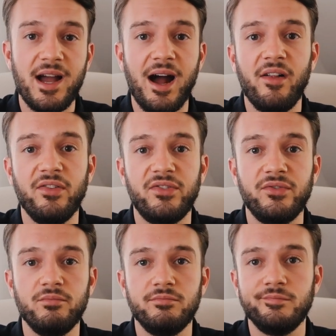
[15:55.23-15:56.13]
And
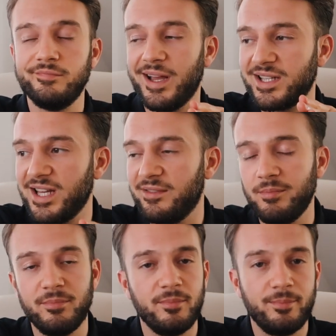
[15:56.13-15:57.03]
like I said,
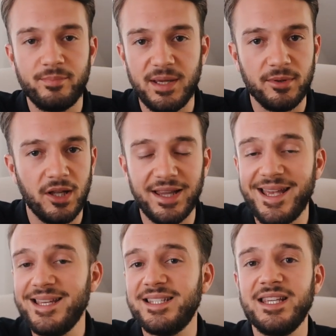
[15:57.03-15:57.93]
people are
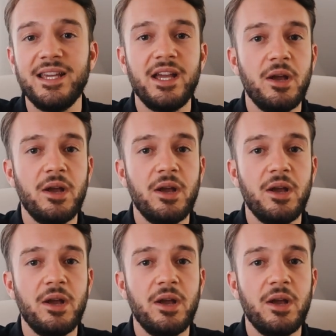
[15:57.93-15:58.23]
lazy,